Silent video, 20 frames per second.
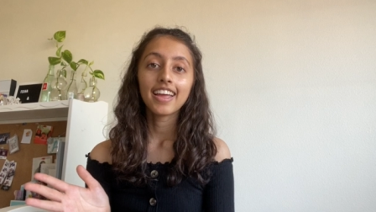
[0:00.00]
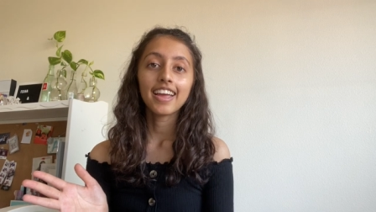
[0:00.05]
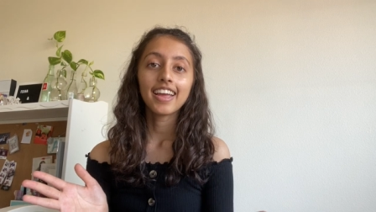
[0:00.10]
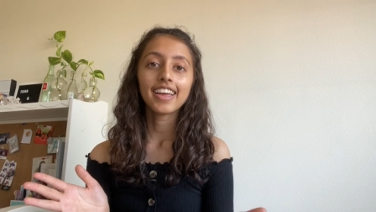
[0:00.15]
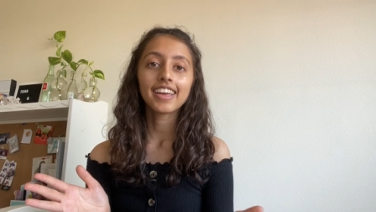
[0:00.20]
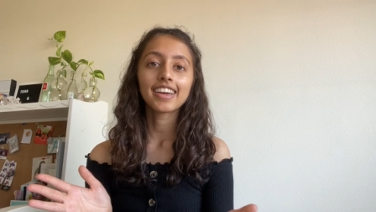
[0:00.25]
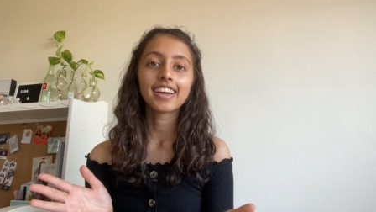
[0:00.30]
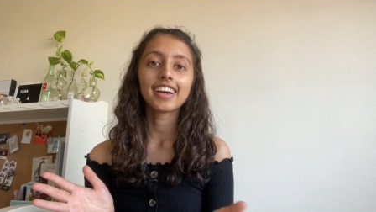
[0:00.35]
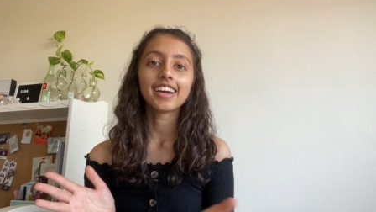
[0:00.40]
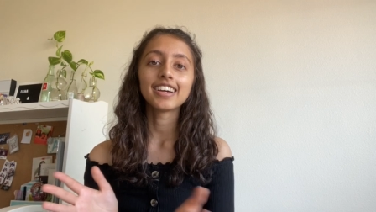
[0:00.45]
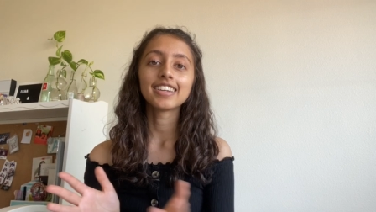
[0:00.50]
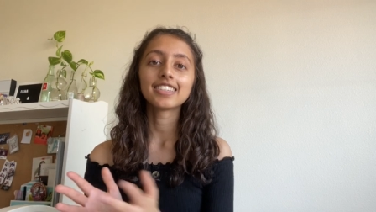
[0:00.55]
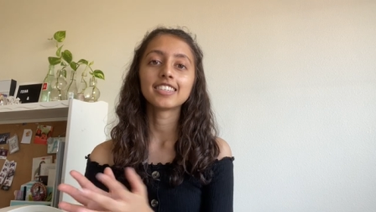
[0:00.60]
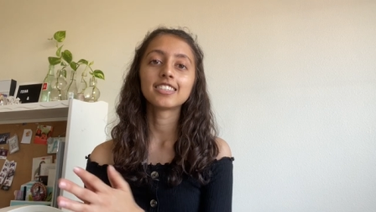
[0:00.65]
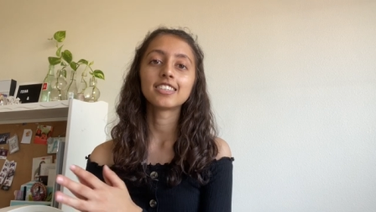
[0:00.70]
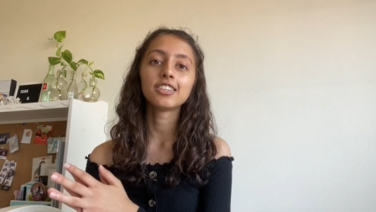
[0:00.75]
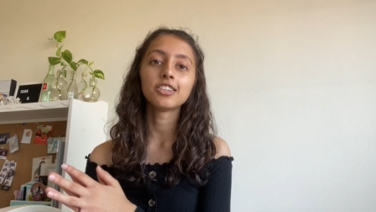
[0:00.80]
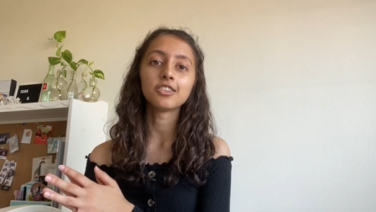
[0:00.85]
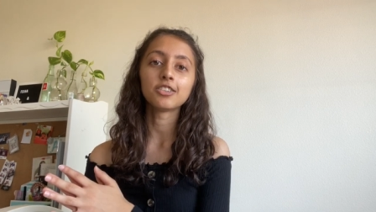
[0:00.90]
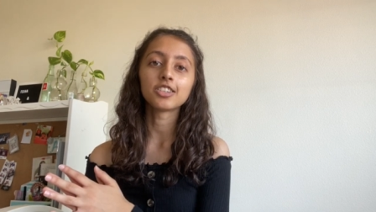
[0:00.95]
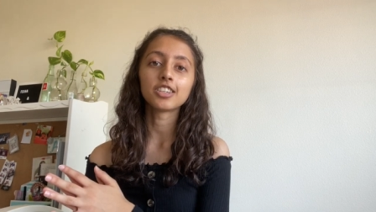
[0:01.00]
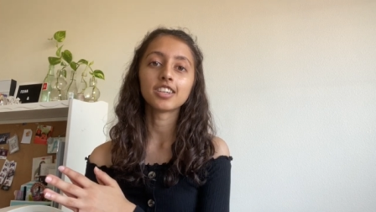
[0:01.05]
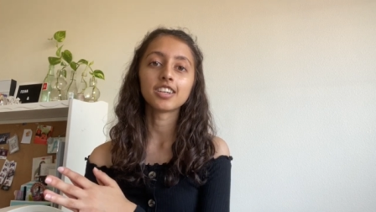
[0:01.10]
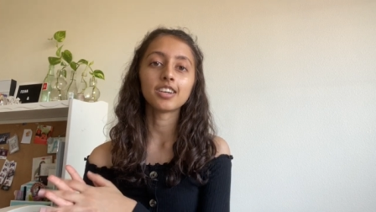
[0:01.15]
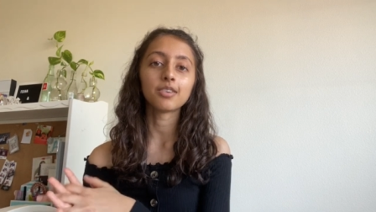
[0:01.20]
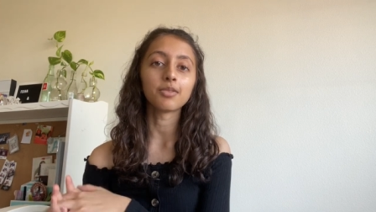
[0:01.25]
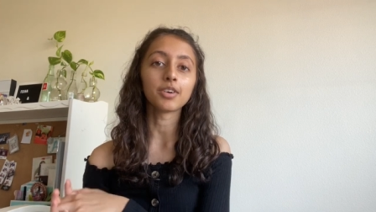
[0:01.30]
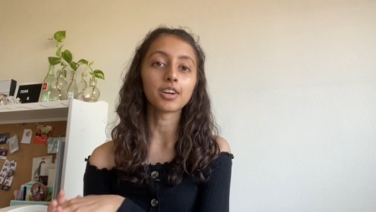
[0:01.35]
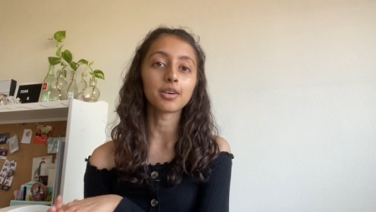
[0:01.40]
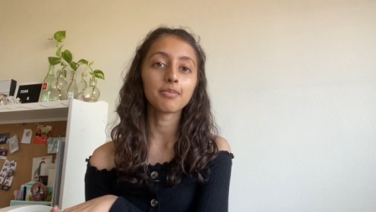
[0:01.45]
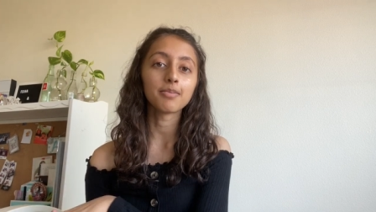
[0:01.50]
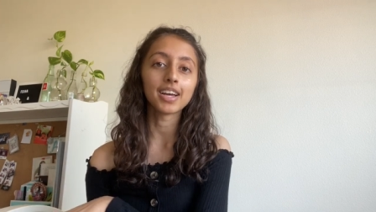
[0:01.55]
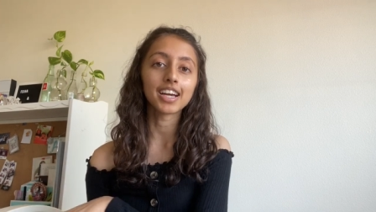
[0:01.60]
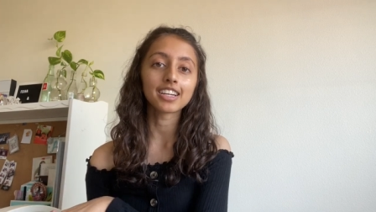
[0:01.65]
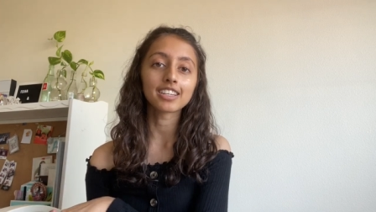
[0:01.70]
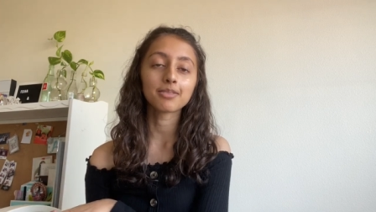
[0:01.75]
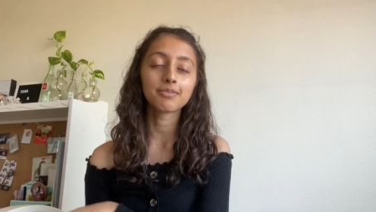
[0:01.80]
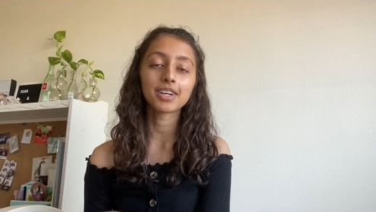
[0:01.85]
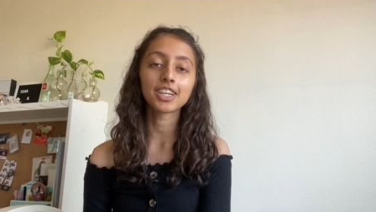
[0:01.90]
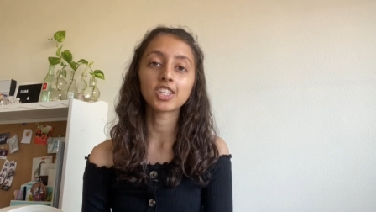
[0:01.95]
Hey guys, it's Anusha and welcome back
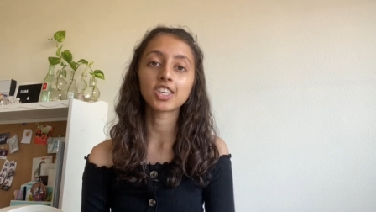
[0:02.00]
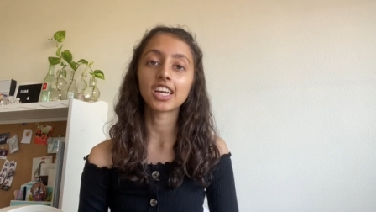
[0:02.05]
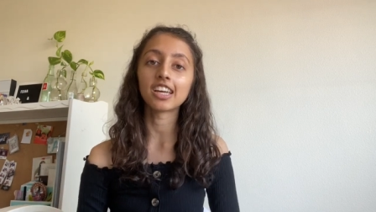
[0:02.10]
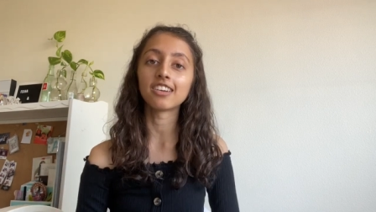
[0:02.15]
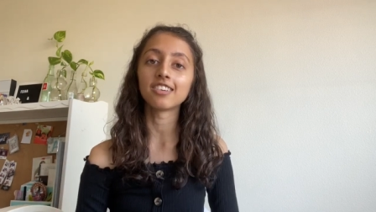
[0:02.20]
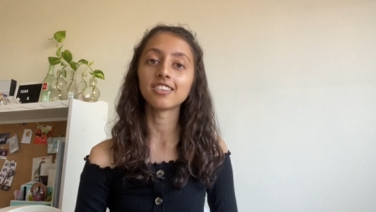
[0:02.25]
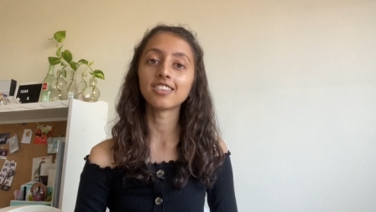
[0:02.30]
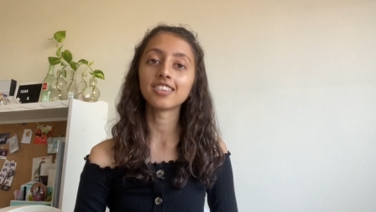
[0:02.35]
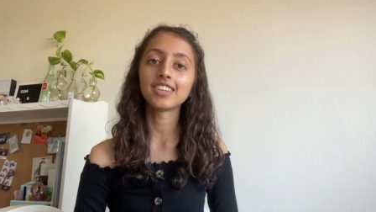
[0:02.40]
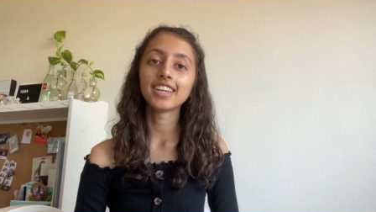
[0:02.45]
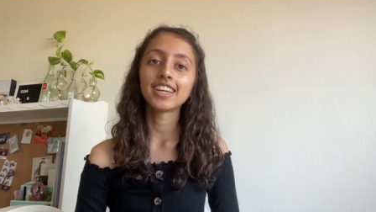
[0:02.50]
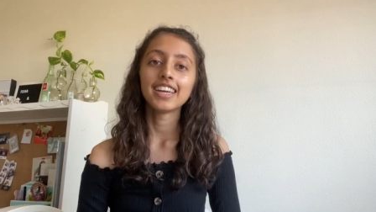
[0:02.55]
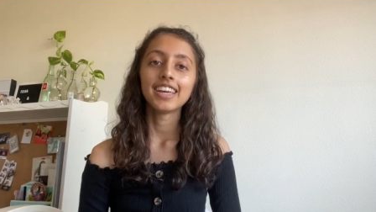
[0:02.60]
to my channel.